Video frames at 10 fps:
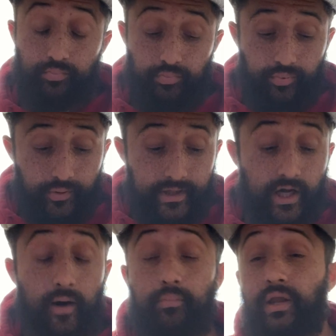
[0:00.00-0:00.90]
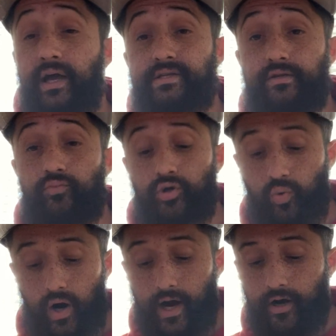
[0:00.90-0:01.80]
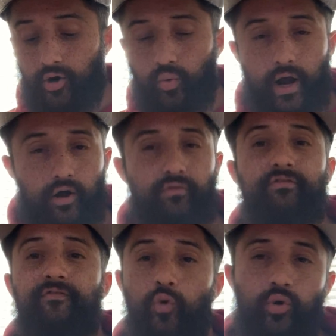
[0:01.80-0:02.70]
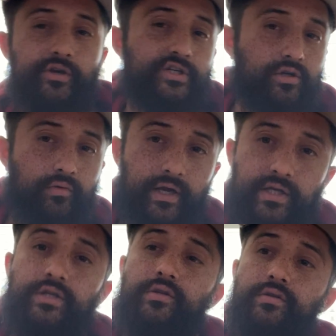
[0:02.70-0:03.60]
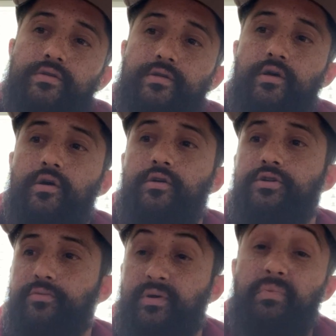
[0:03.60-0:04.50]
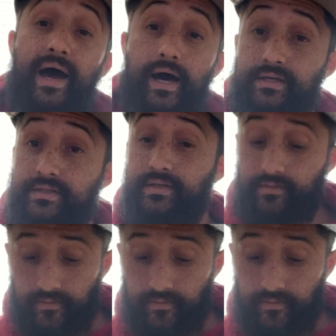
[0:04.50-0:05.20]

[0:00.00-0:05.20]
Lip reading: pretty complex and require around 4 generations to be passed.